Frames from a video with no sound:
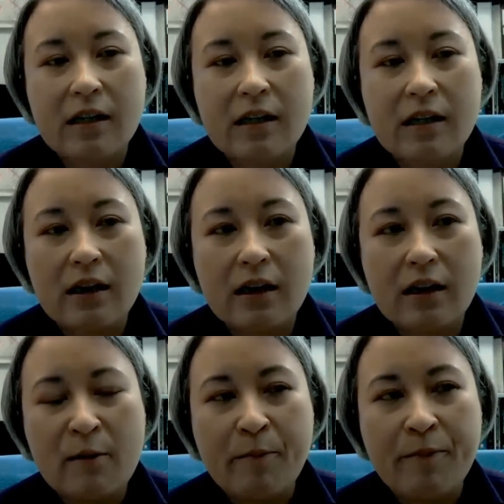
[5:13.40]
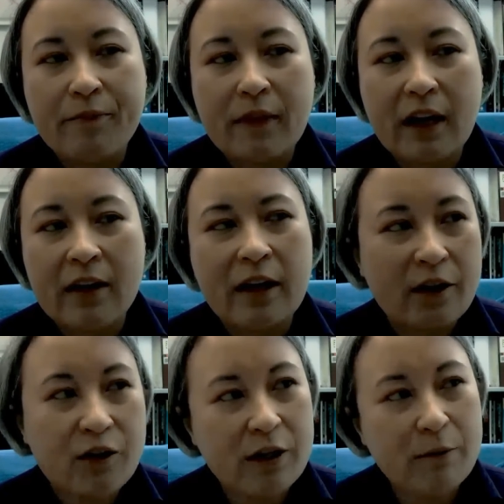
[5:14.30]
then
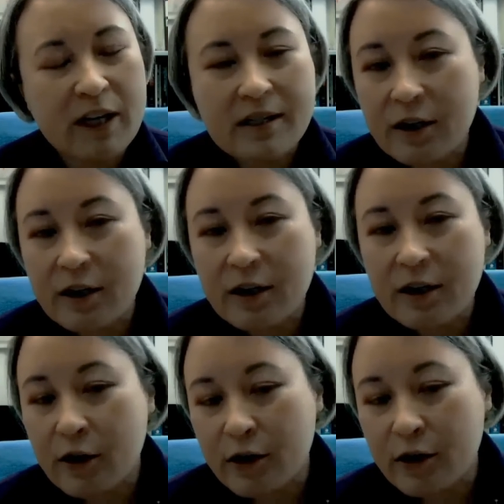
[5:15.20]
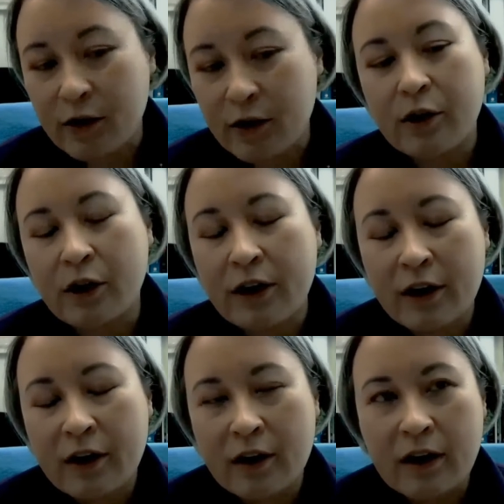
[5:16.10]
actually my senior year in high school,
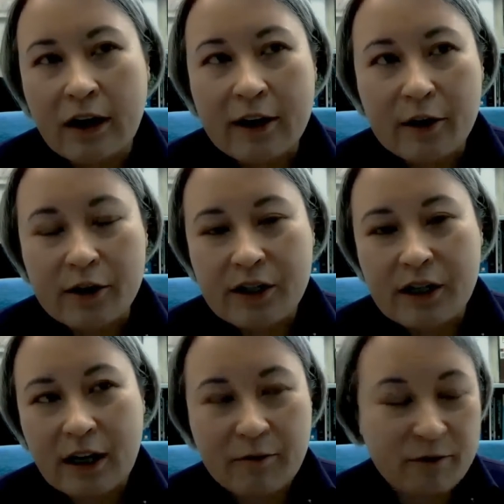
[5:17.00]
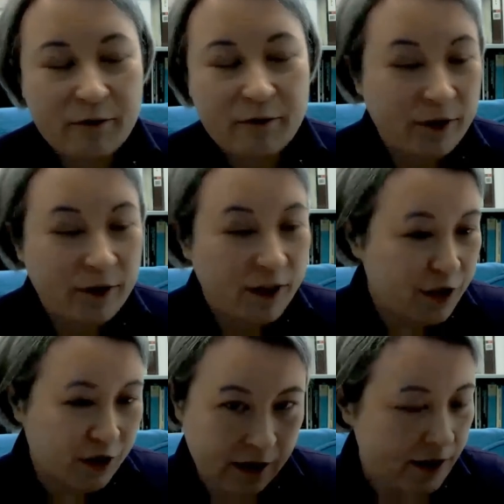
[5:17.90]
I'd finished all the science
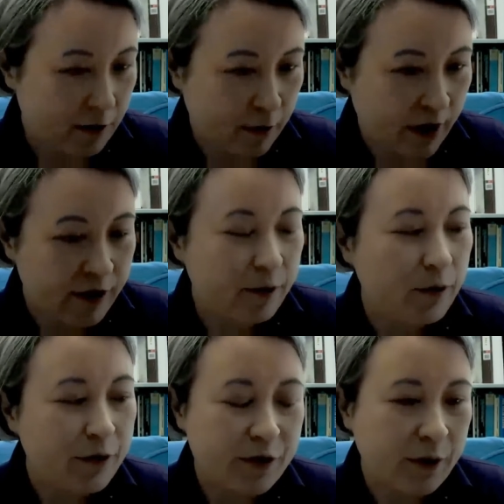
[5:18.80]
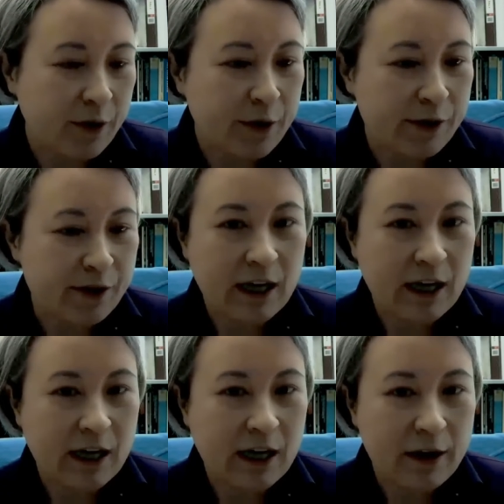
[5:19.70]
classes at my high school. So I was allowed
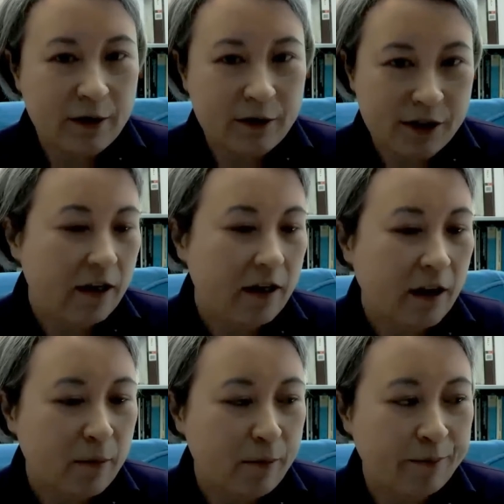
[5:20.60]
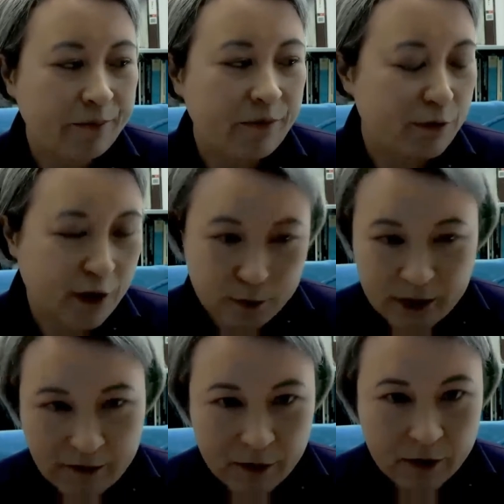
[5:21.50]
to take, the freshman
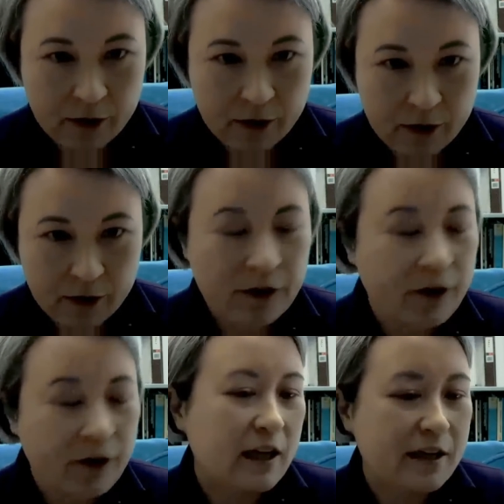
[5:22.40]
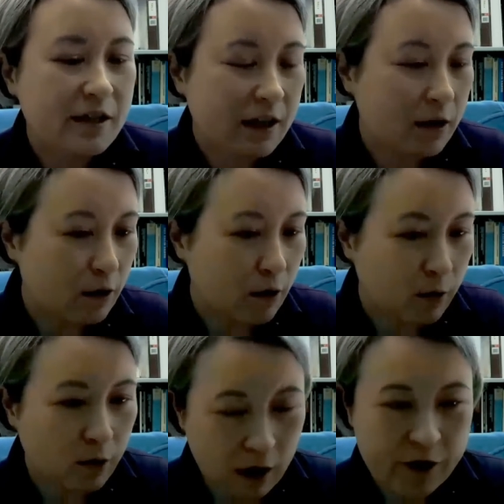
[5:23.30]
level science classes at the local
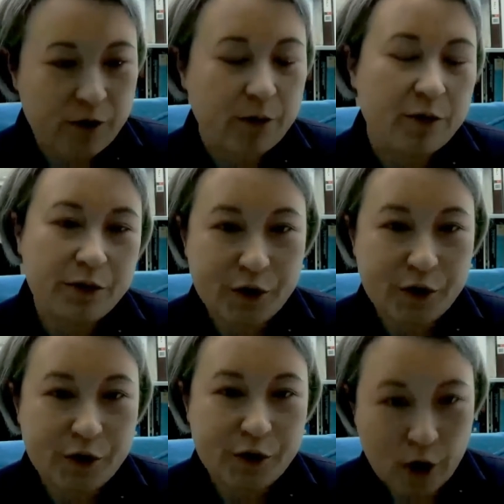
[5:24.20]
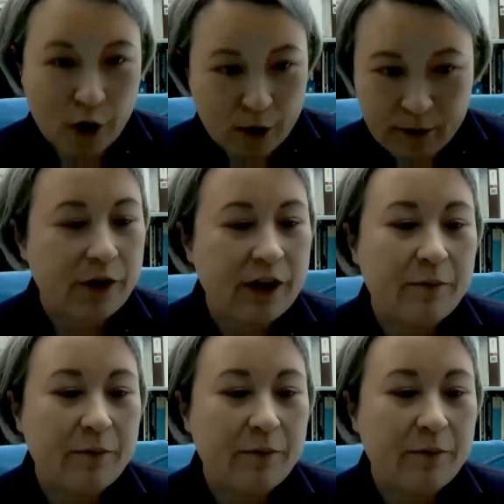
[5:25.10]
college, which was Dartmouth, actually.